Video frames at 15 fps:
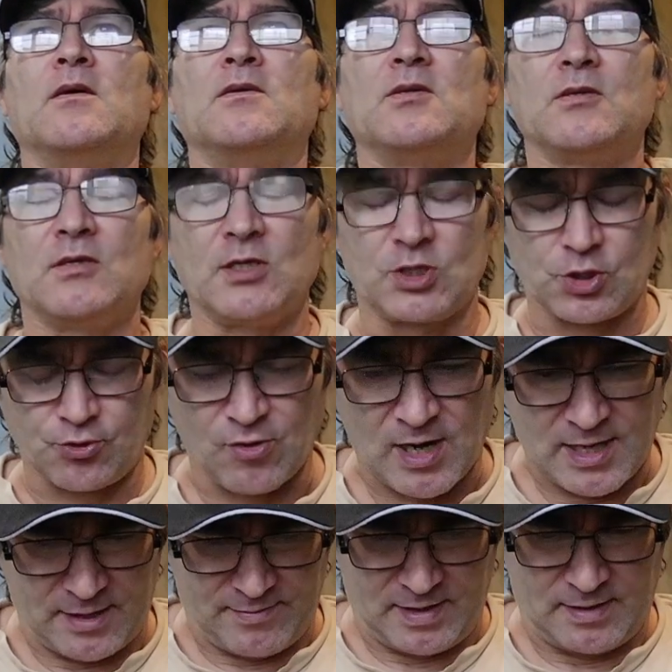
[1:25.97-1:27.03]

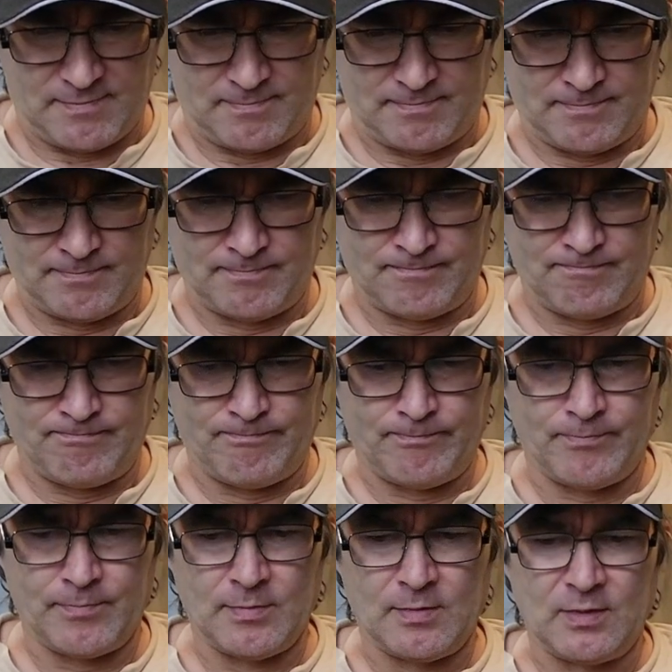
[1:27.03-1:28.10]
astronomy,
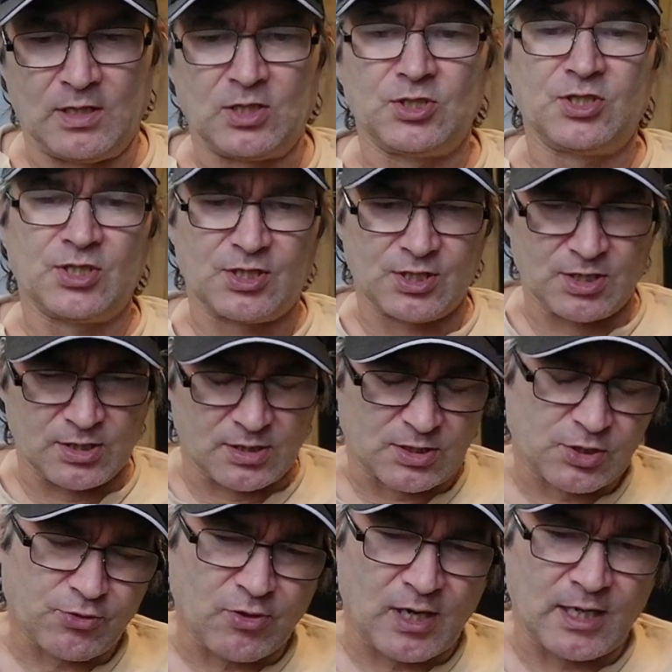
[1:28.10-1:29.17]
because this is an
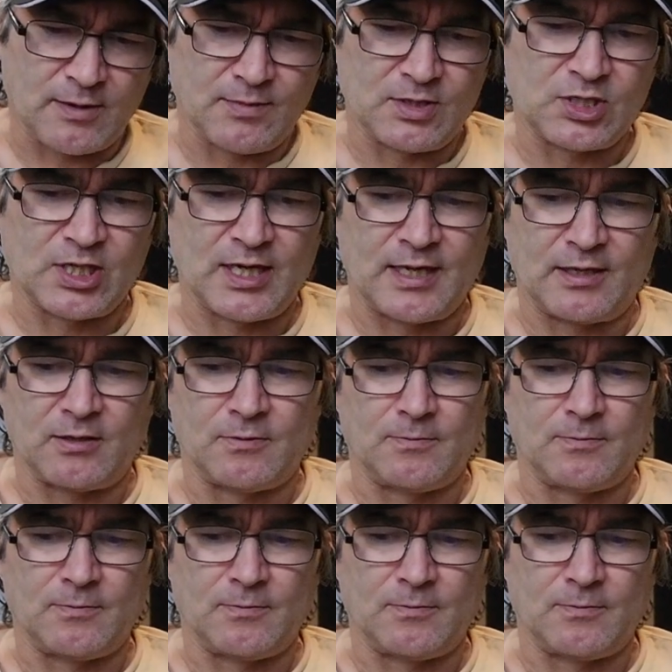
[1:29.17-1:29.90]
astronomy channel.